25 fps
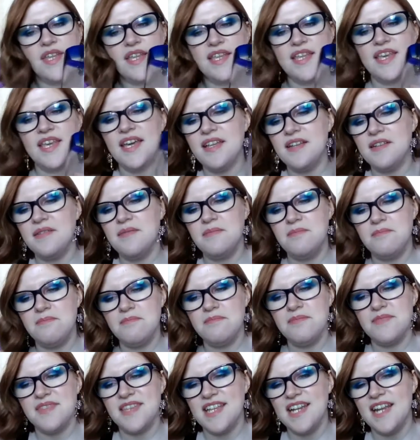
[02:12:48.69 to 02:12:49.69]
can
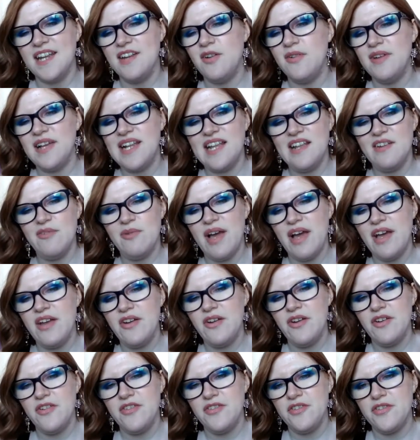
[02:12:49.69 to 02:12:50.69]
telenovela
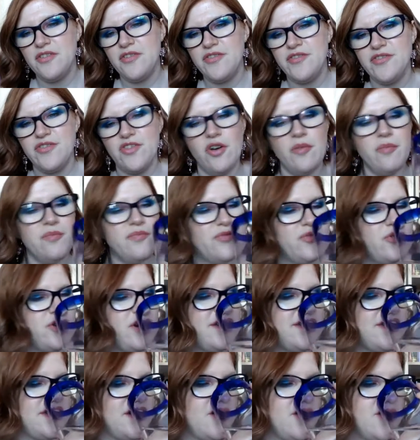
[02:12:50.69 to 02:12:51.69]
writers stop for
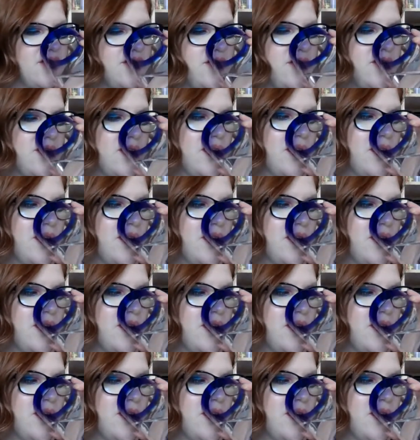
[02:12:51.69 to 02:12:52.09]
a second?